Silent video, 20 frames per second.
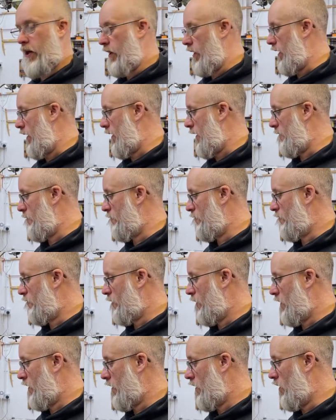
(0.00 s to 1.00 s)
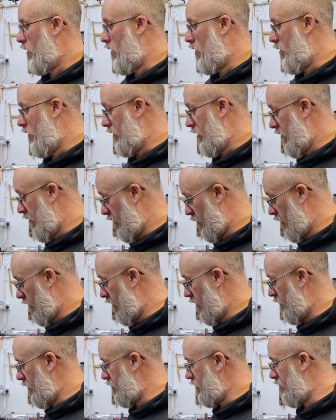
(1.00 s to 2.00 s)
um, on the other
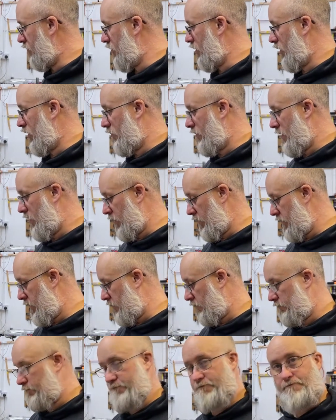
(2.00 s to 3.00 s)
wing which I've already got marked out.